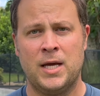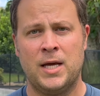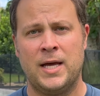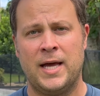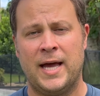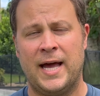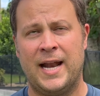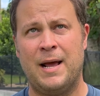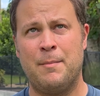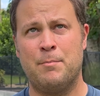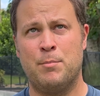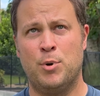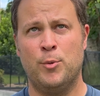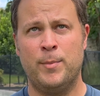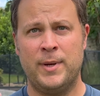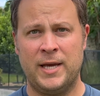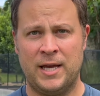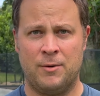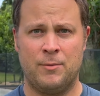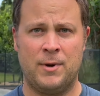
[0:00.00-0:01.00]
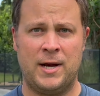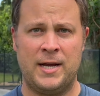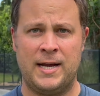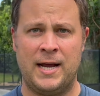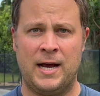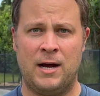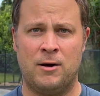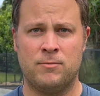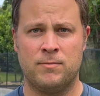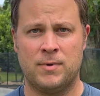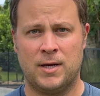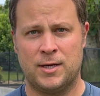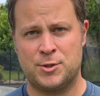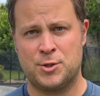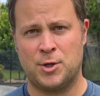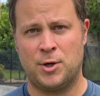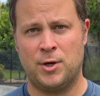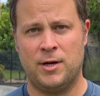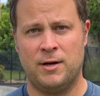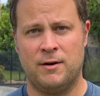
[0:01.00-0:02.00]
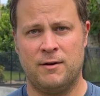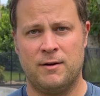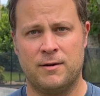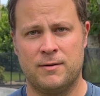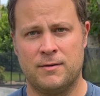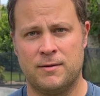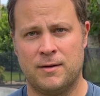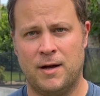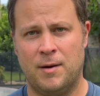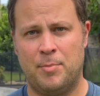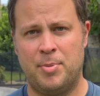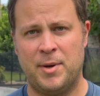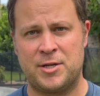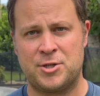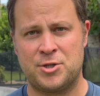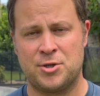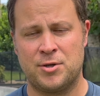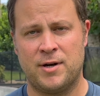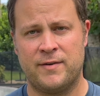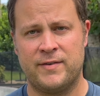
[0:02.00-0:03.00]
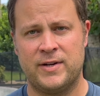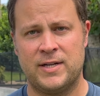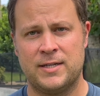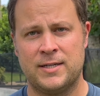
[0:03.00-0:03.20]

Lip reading: And I'm booming it right now. I'll show you a picture of it.